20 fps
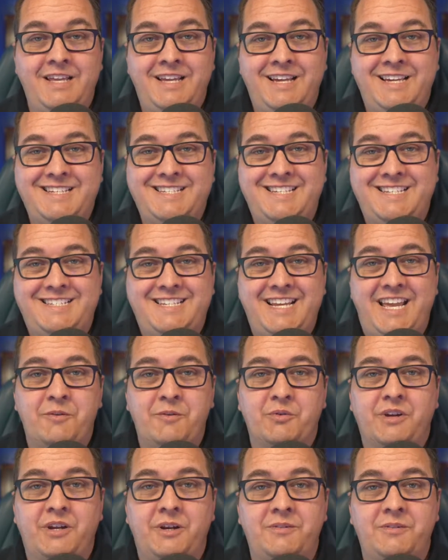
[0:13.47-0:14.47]
Today
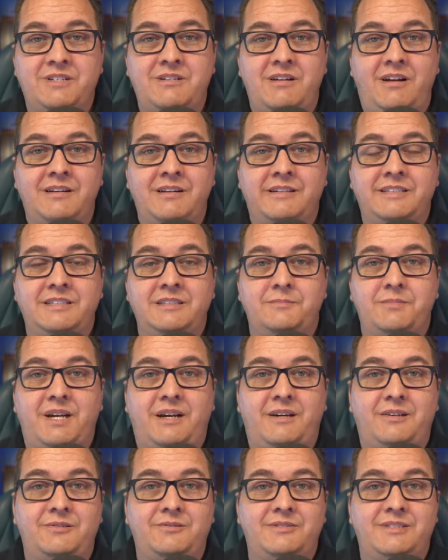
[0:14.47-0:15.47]
we're going to be talking
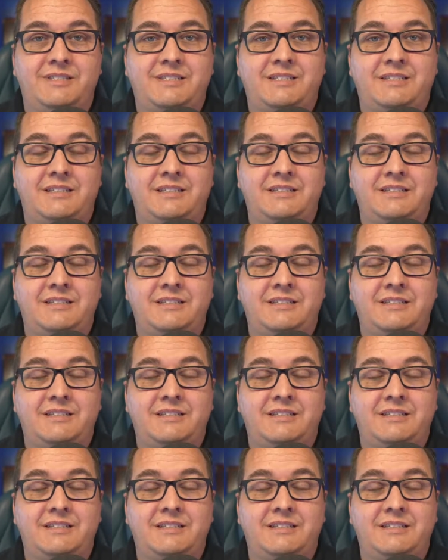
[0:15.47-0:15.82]
about